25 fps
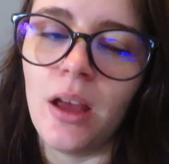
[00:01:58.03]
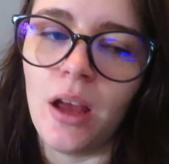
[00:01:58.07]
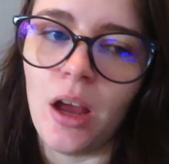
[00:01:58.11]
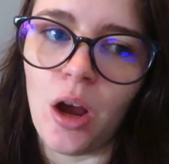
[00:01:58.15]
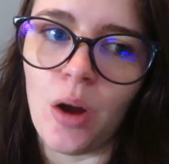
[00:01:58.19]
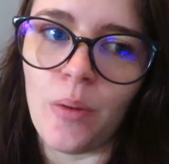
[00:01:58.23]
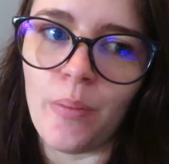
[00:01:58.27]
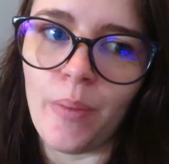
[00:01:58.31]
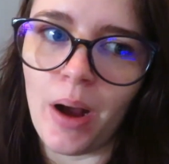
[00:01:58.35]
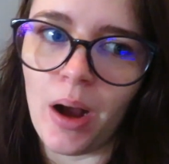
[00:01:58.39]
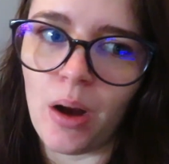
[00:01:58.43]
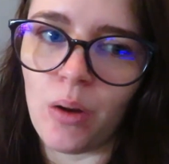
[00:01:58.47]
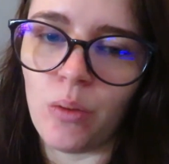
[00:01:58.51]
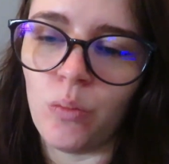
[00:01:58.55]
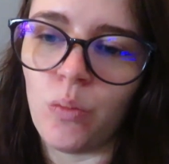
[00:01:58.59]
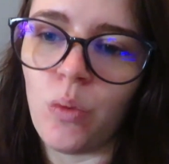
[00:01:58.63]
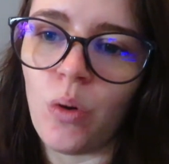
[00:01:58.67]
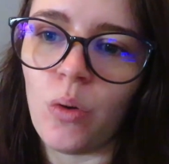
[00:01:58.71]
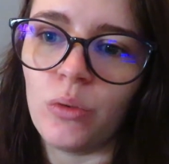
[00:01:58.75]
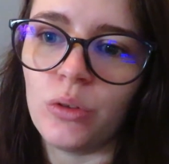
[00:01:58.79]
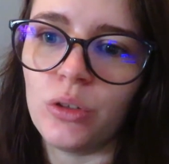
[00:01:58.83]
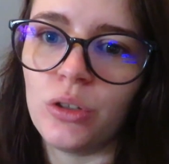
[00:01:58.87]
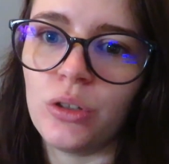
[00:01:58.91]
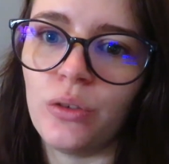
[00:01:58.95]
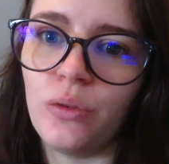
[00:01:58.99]
about
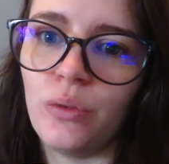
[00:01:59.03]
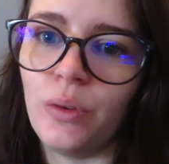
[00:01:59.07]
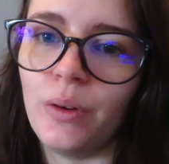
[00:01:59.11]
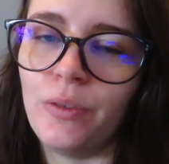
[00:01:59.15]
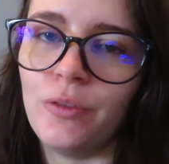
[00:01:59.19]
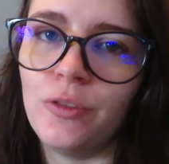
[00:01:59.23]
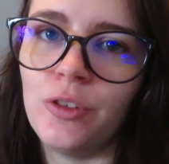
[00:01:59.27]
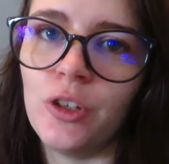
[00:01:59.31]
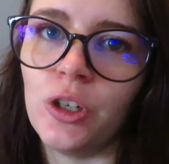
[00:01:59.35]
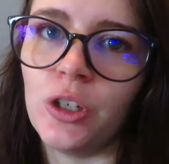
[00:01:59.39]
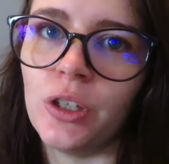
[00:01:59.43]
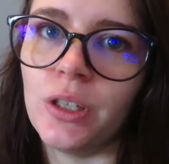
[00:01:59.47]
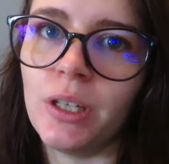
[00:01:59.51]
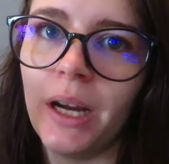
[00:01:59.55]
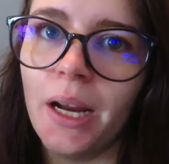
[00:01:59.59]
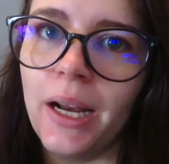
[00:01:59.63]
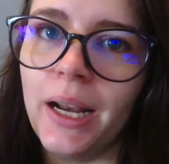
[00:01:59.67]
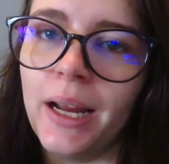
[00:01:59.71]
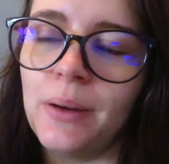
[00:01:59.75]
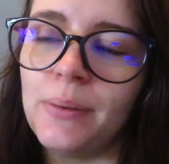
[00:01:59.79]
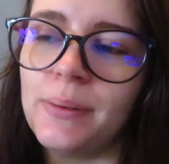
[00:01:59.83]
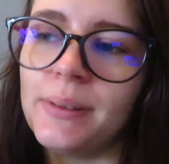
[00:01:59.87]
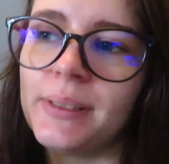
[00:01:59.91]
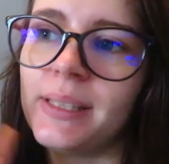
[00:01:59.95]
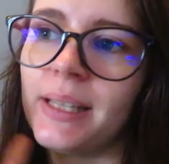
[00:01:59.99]
what stuff we've done, and
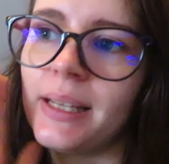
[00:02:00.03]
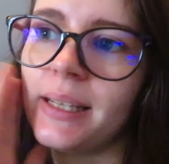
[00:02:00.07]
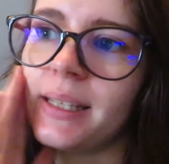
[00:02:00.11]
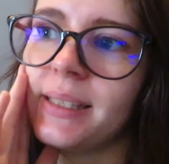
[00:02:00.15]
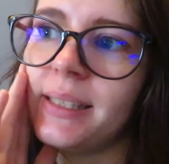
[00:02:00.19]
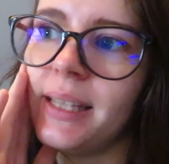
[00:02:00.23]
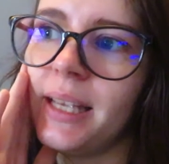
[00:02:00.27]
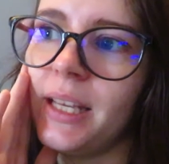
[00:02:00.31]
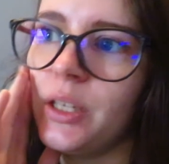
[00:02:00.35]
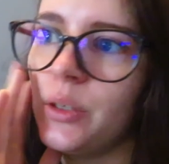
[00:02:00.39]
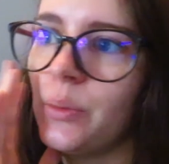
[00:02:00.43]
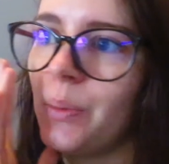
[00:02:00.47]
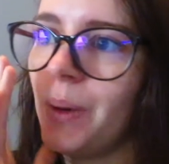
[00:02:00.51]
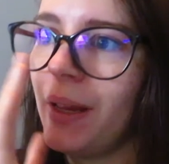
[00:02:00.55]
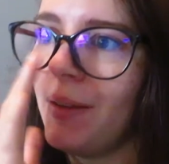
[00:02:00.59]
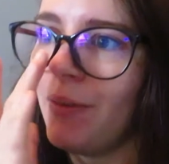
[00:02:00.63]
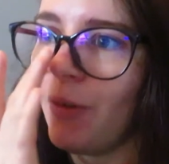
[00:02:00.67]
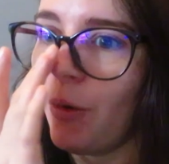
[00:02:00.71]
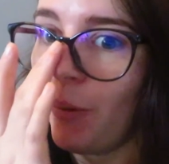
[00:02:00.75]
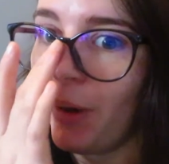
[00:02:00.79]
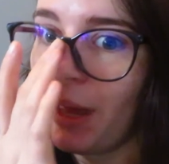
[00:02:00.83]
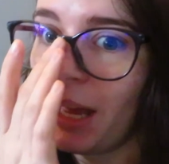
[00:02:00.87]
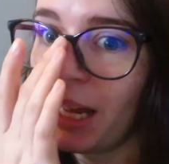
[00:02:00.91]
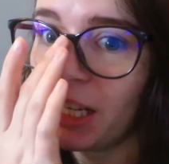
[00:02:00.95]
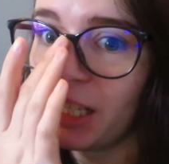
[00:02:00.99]
I was like saying to Ava,
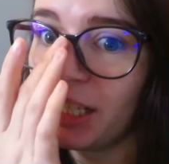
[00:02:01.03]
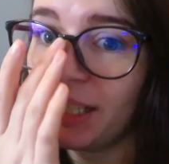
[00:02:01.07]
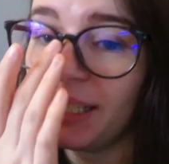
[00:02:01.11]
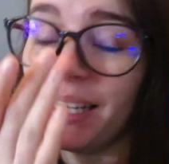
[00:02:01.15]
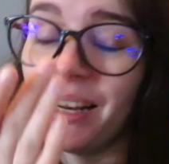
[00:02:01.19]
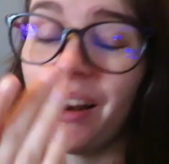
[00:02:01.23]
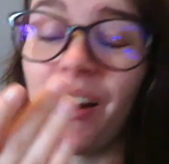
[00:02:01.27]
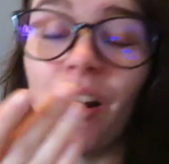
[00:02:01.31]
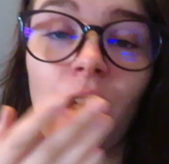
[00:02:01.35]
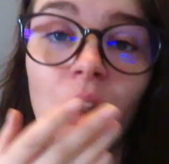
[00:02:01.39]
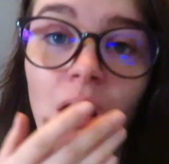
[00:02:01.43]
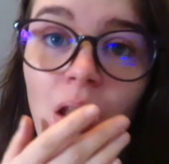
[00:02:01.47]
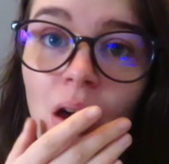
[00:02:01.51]
we actually did a